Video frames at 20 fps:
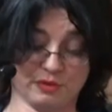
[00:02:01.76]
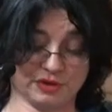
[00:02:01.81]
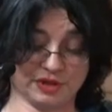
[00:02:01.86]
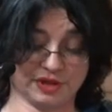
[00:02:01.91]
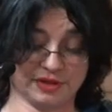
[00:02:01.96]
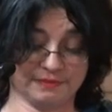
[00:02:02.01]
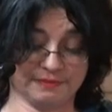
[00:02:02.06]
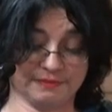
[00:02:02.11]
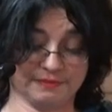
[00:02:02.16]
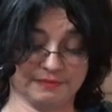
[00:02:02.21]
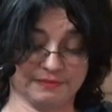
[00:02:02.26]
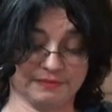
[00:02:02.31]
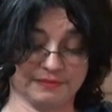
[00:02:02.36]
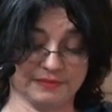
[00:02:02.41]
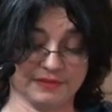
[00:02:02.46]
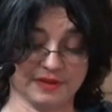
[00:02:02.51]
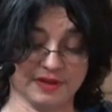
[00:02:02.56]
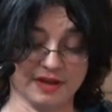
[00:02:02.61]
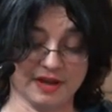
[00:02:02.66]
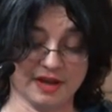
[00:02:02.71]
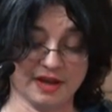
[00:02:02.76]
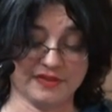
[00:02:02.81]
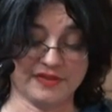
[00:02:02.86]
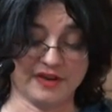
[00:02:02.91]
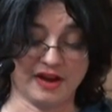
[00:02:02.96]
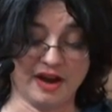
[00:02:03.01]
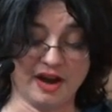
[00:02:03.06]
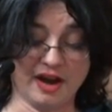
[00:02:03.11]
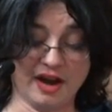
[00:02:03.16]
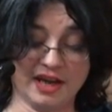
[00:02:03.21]
water,
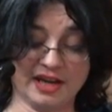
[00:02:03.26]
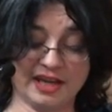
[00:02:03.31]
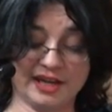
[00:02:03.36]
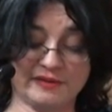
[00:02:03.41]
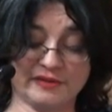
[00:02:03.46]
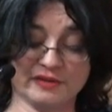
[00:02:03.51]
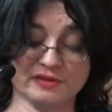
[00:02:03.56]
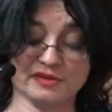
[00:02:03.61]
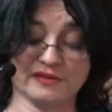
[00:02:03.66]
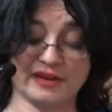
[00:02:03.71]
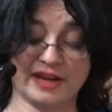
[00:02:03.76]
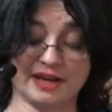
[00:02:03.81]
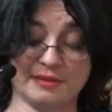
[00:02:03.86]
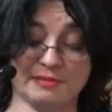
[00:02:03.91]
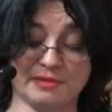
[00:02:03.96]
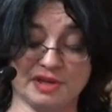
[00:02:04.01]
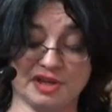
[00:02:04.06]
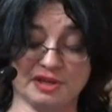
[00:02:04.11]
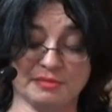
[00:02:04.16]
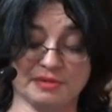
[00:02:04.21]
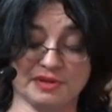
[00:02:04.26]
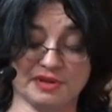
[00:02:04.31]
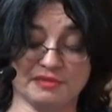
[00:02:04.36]
the high levels of aluminium